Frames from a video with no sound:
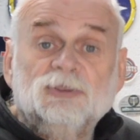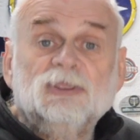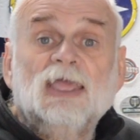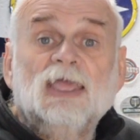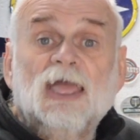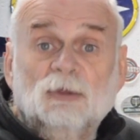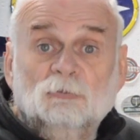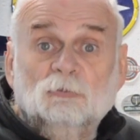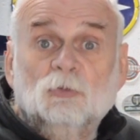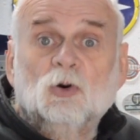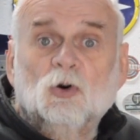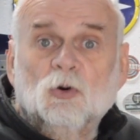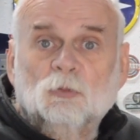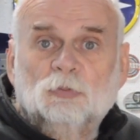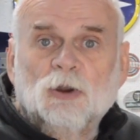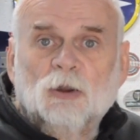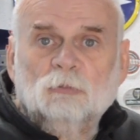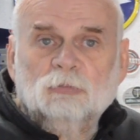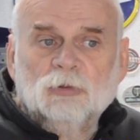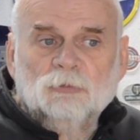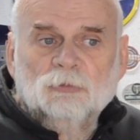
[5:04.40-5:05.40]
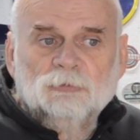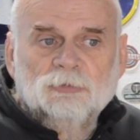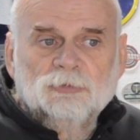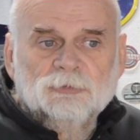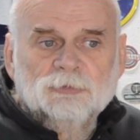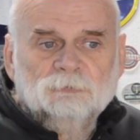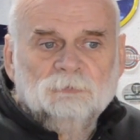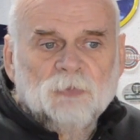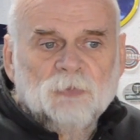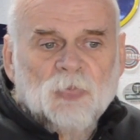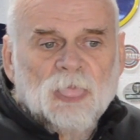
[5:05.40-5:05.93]
yet more
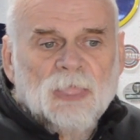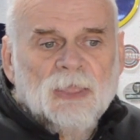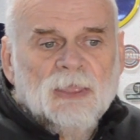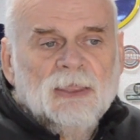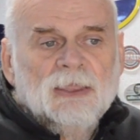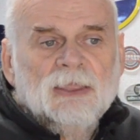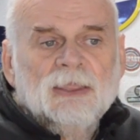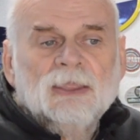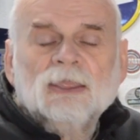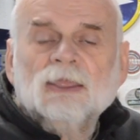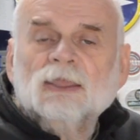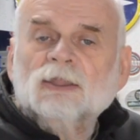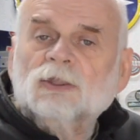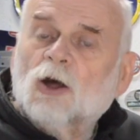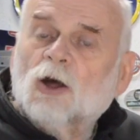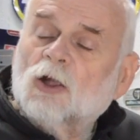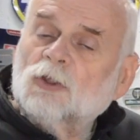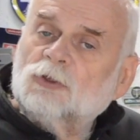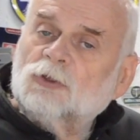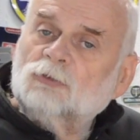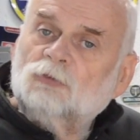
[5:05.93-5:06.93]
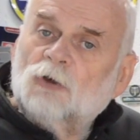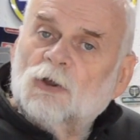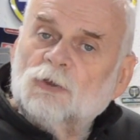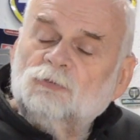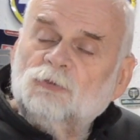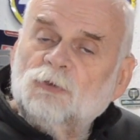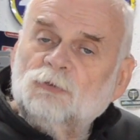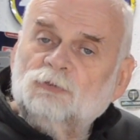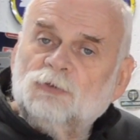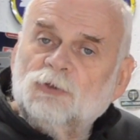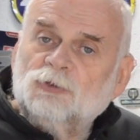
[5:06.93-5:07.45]
problems. The Honda
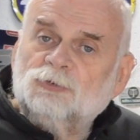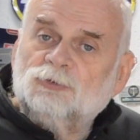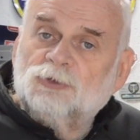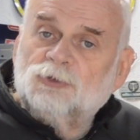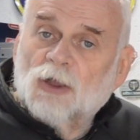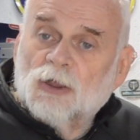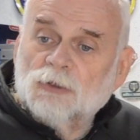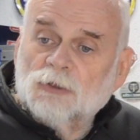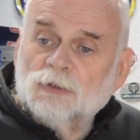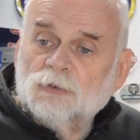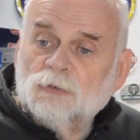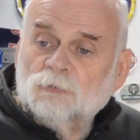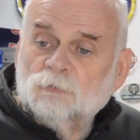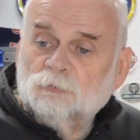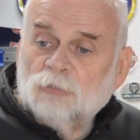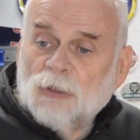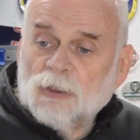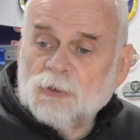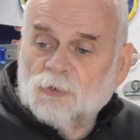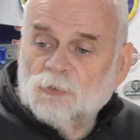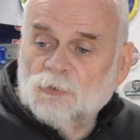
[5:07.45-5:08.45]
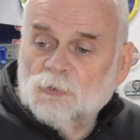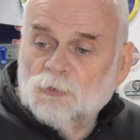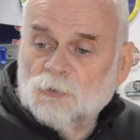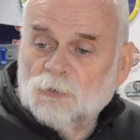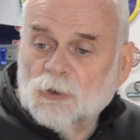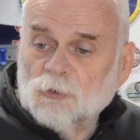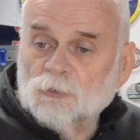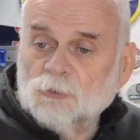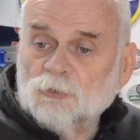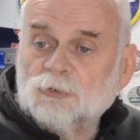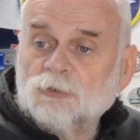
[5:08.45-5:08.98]
550 is done, back on the
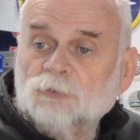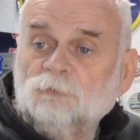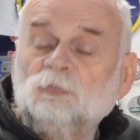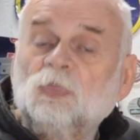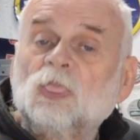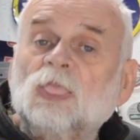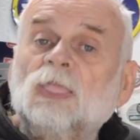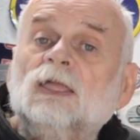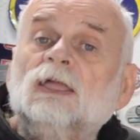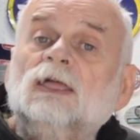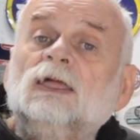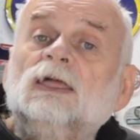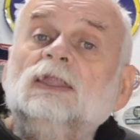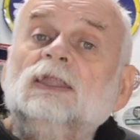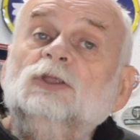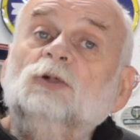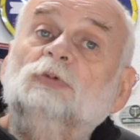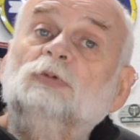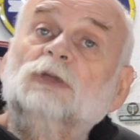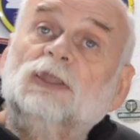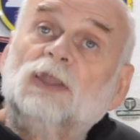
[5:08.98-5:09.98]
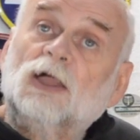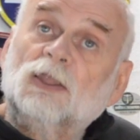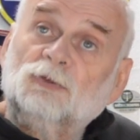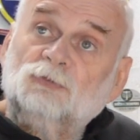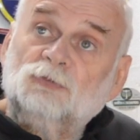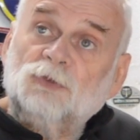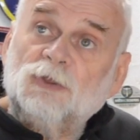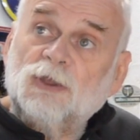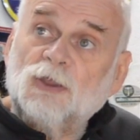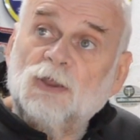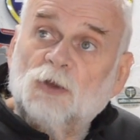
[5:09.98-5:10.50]
road. There'll be another
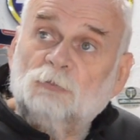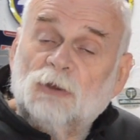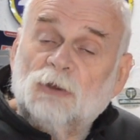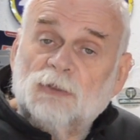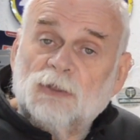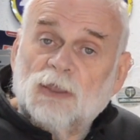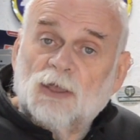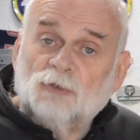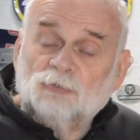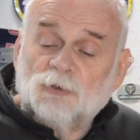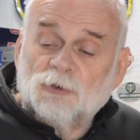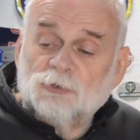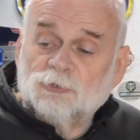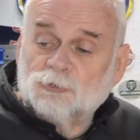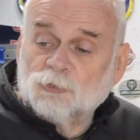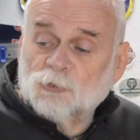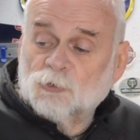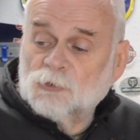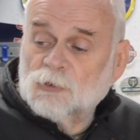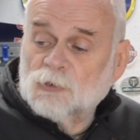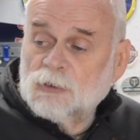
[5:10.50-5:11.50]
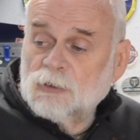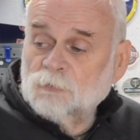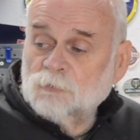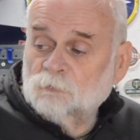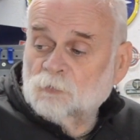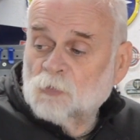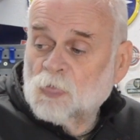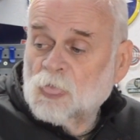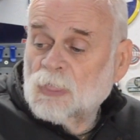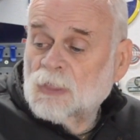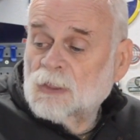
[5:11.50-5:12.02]
video about that very shortly.
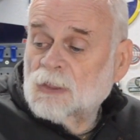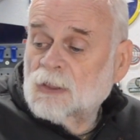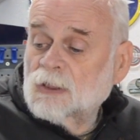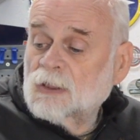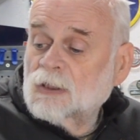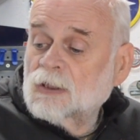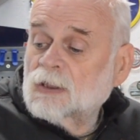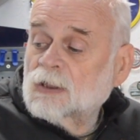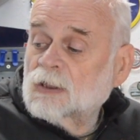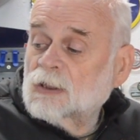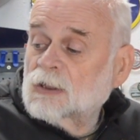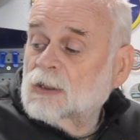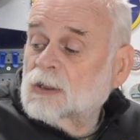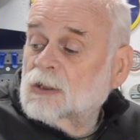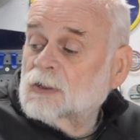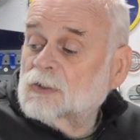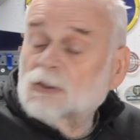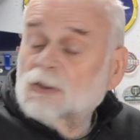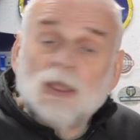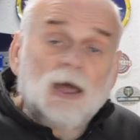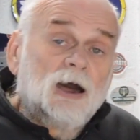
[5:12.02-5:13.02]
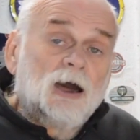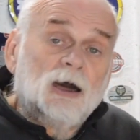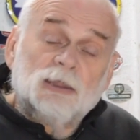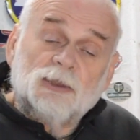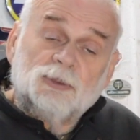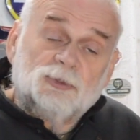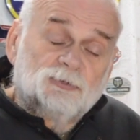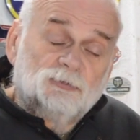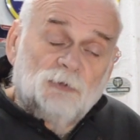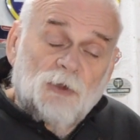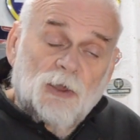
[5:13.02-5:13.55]
The
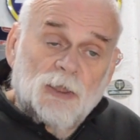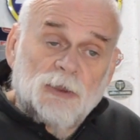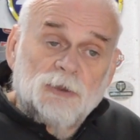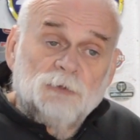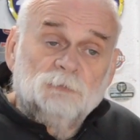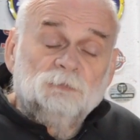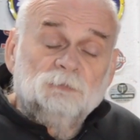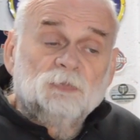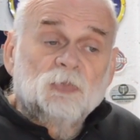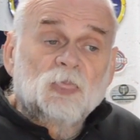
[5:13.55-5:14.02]
Harley's fine,